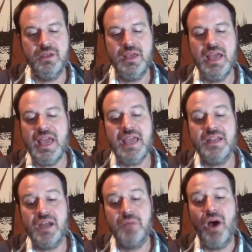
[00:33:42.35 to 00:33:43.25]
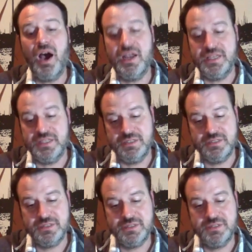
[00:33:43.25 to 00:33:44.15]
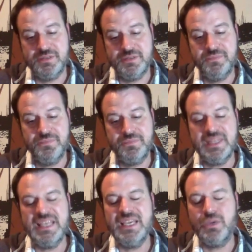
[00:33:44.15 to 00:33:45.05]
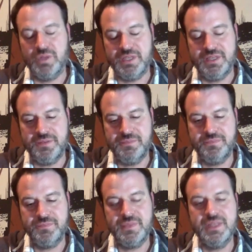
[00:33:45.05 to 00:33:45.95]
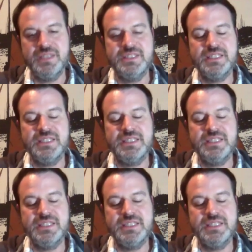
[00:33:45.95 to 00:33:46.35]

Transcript: and our bodies equally slight.